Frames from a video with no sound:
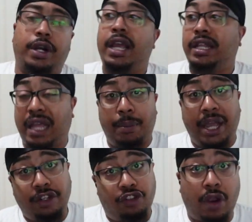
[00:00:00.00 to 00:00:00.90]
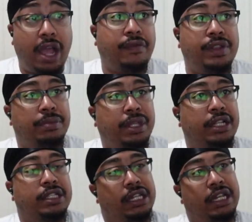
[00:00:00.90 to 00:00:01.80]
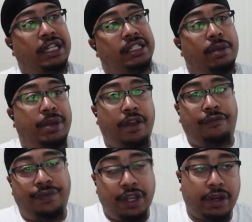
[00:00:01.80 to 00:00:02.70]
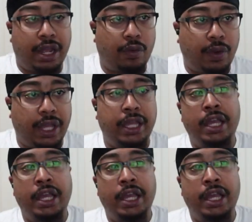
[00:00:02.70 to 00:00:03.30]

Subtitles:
That might drive them nuts, and then they somehow figured out a way